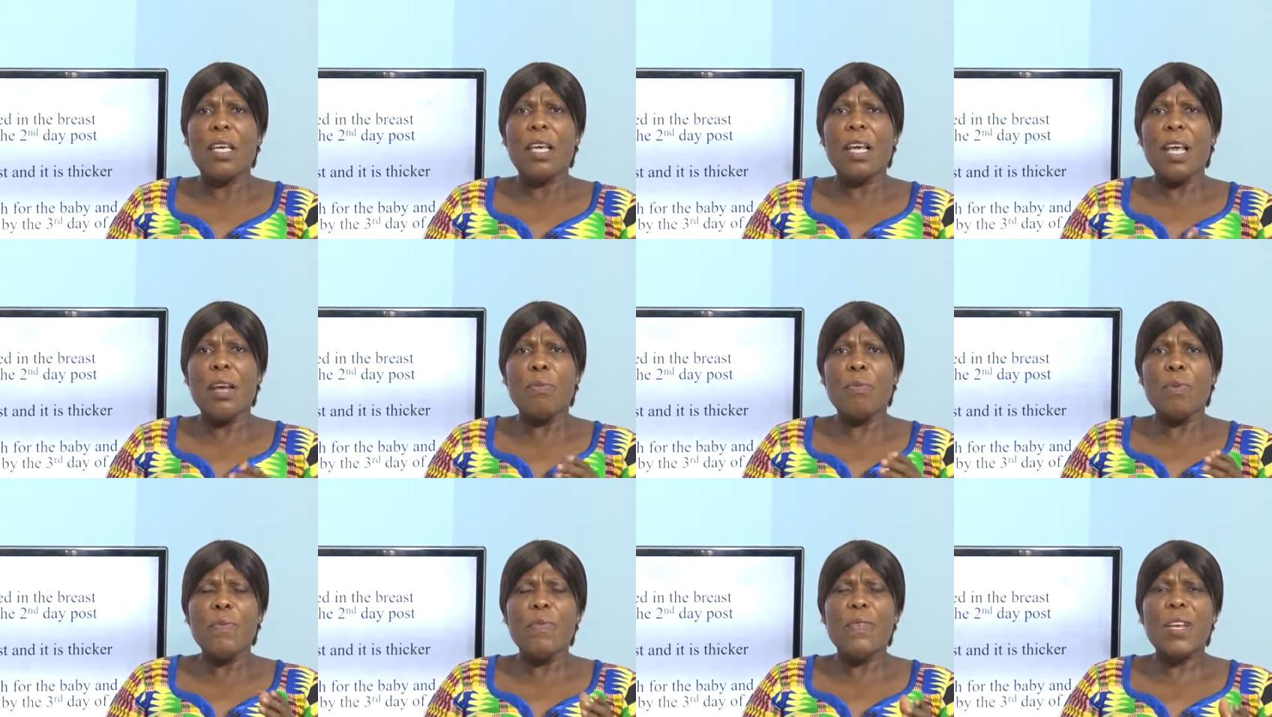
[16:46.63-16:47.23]
And
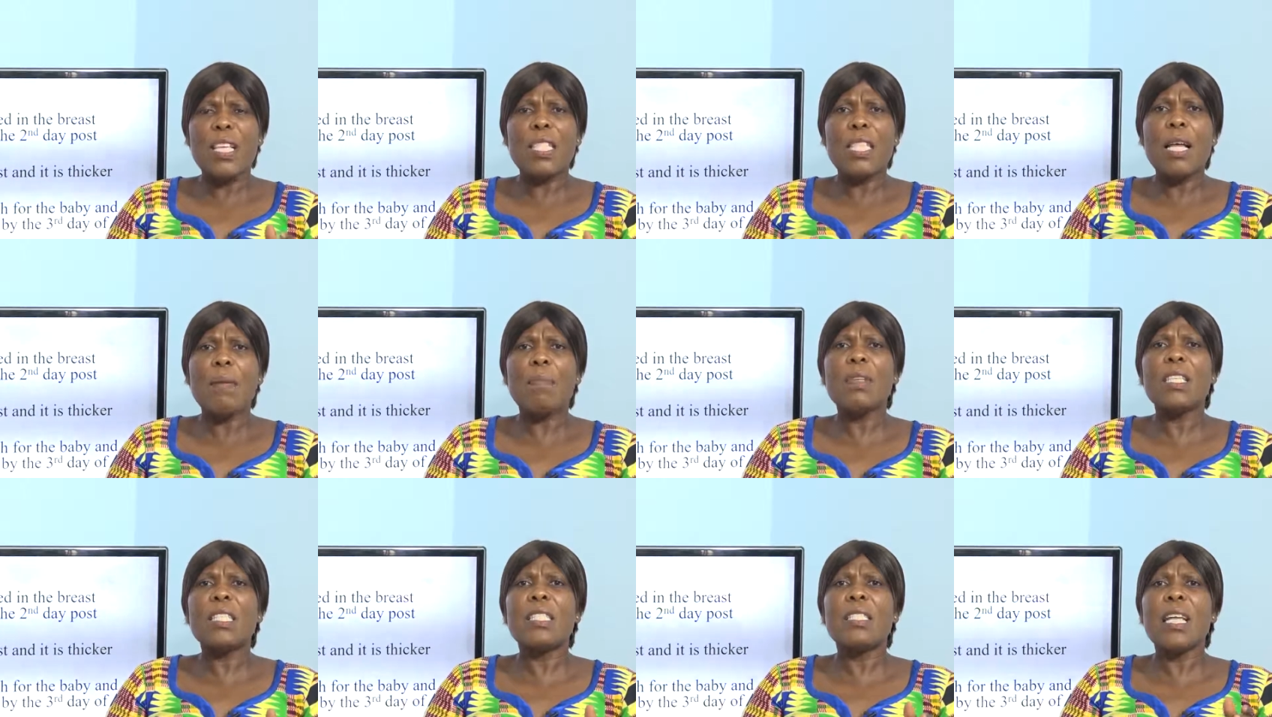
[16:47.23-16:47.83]
we've
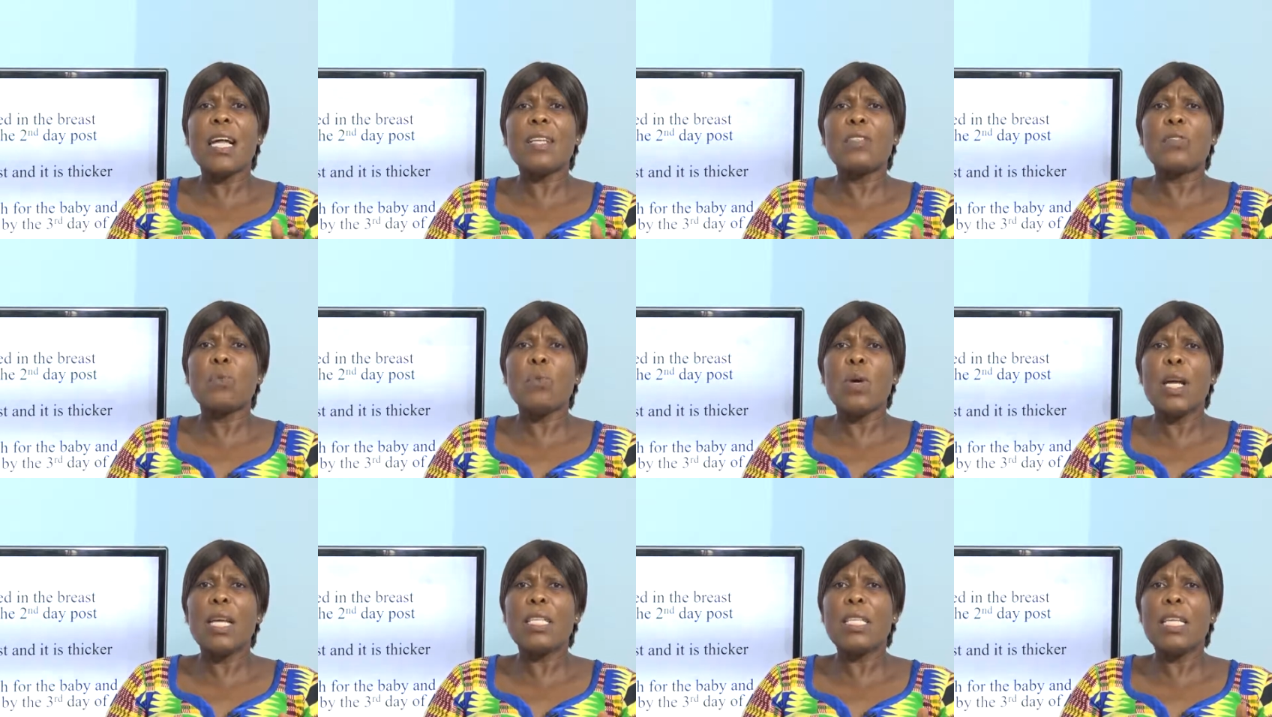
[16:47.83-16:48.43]
established that
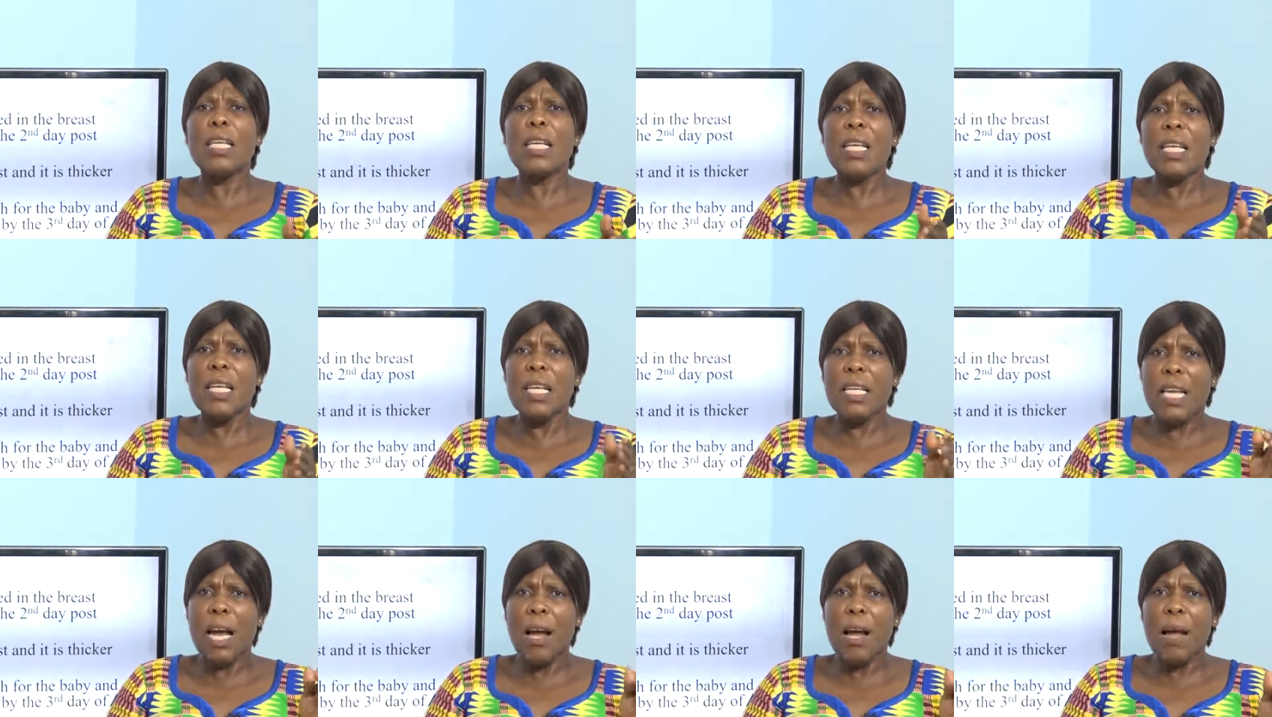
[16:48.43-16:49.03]
one
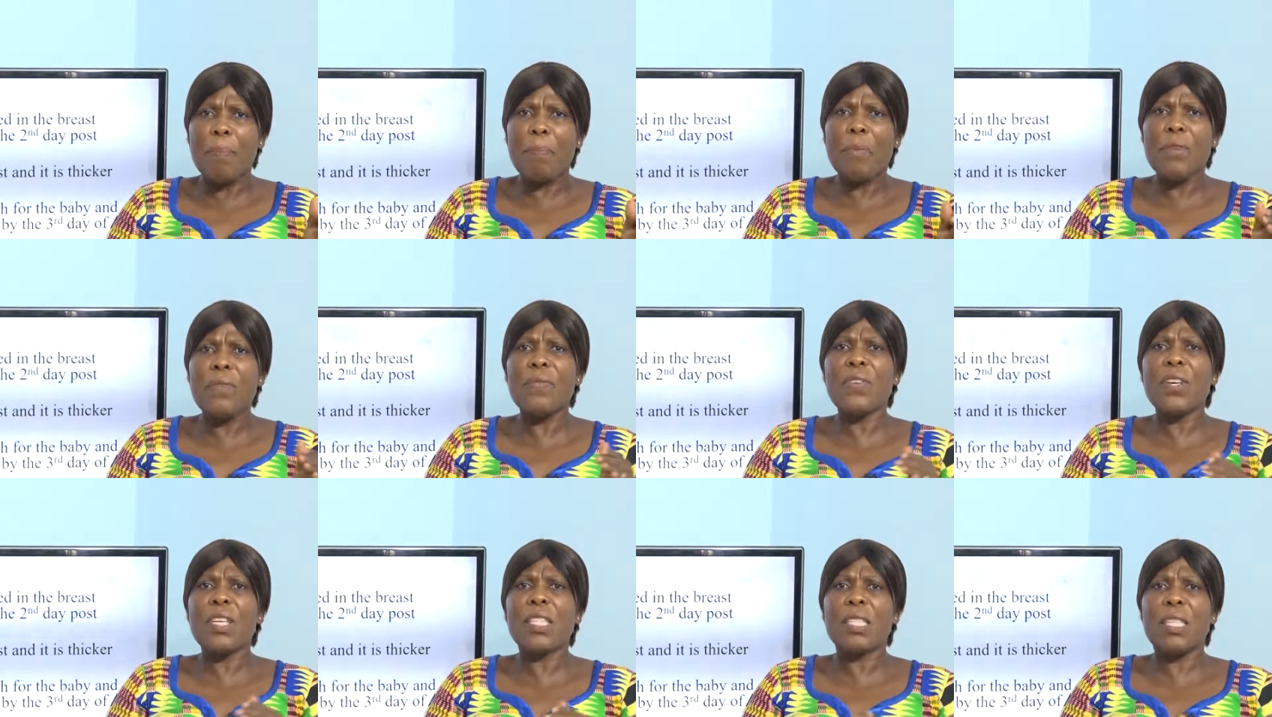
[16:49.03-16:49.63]
in our
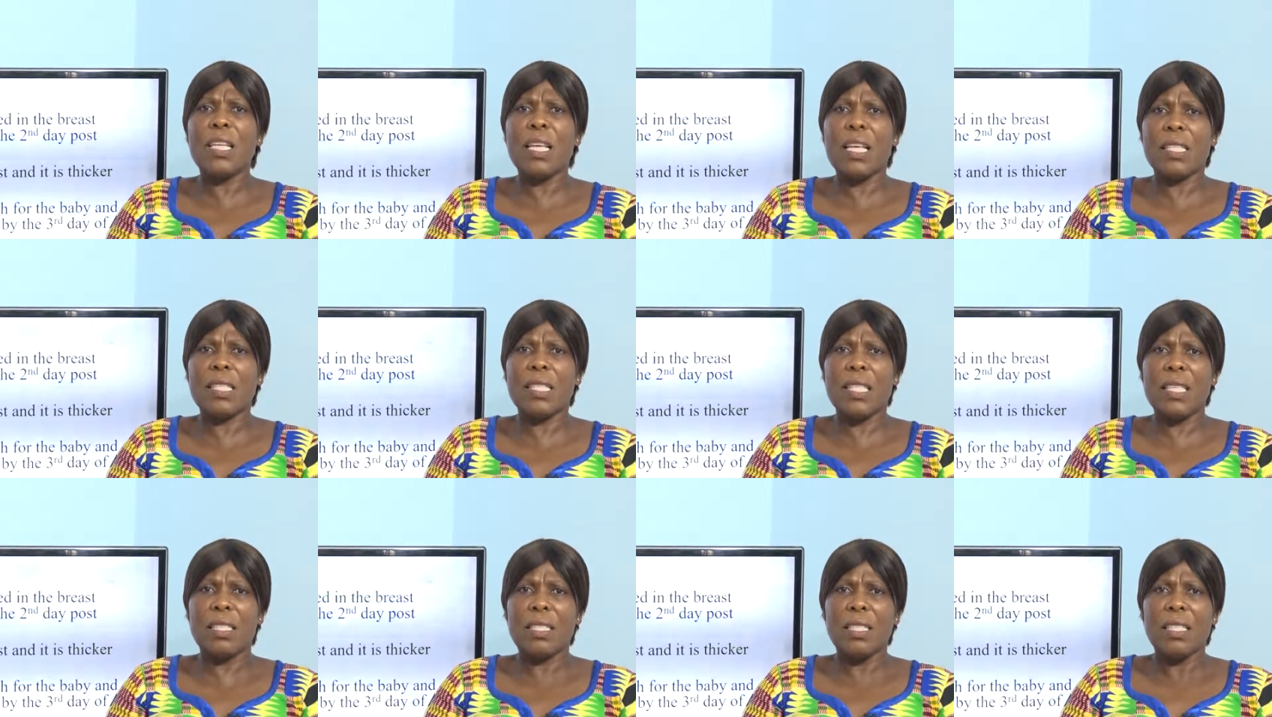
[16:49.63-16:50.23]
previous lesson,